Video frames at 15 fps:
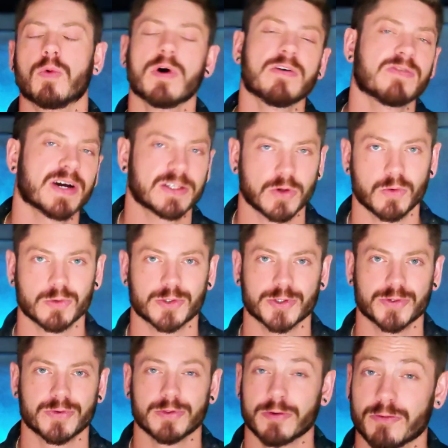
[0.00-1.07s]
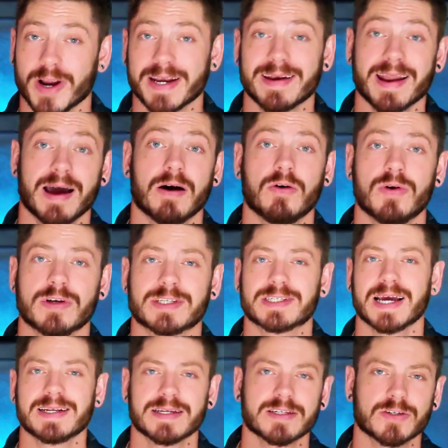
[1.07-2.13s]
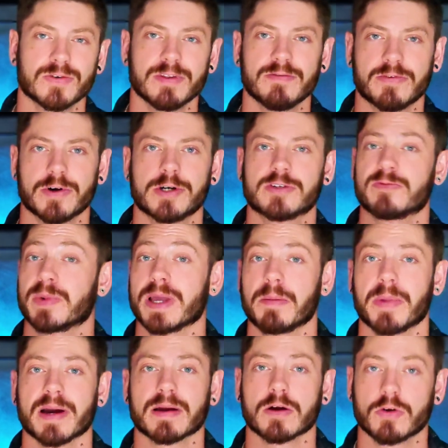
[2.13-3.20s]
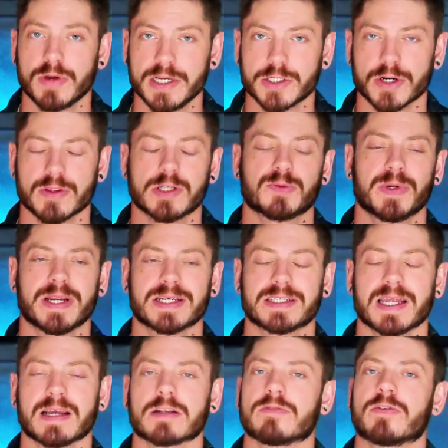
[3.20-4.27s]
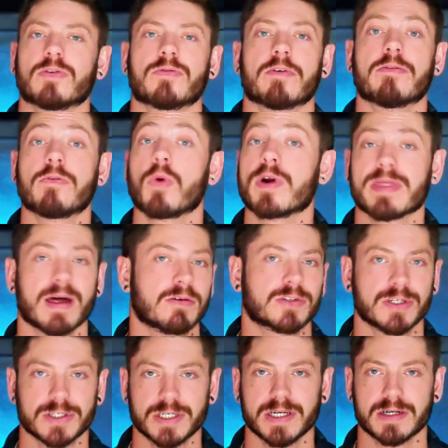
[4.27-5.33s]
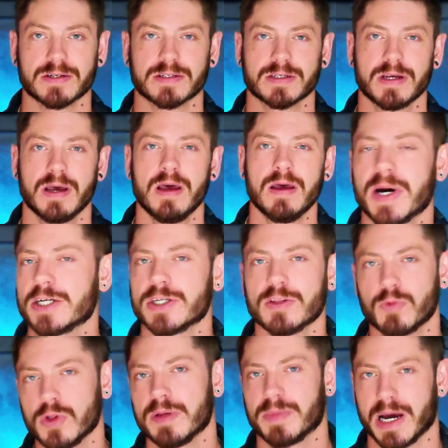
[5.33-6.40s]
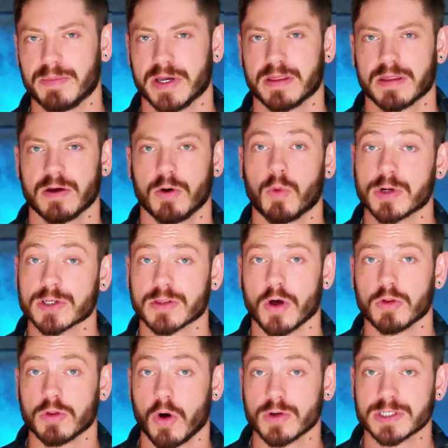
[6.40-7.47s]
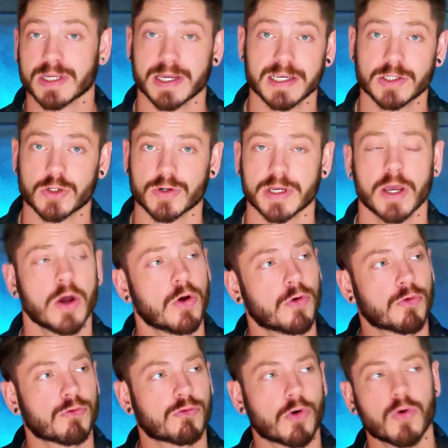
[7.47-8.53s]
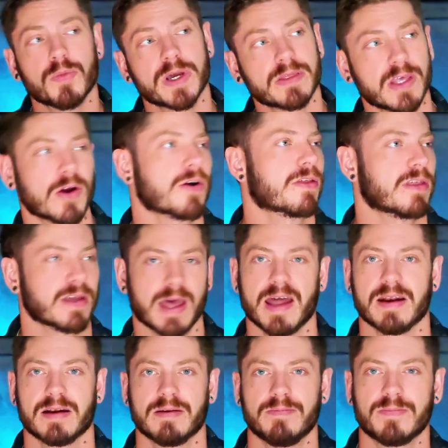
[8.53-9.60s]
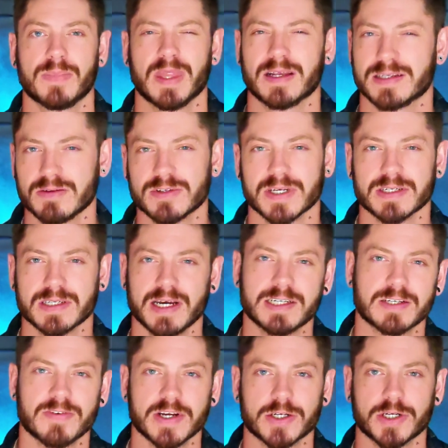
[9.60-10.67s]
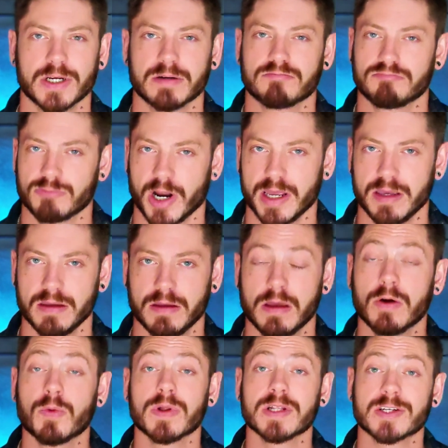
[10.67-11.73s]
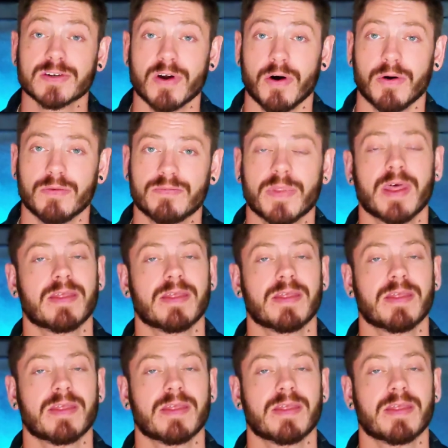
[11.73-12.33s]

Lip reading: What if I told you that right now, scientists are on the verge of bringing back a creature that's been extinct for over 4,000 years? Imagine the woolly mammoth, once thought lost to history, roaming the Earth again. It sounds like science fiction, right? Well, it's not.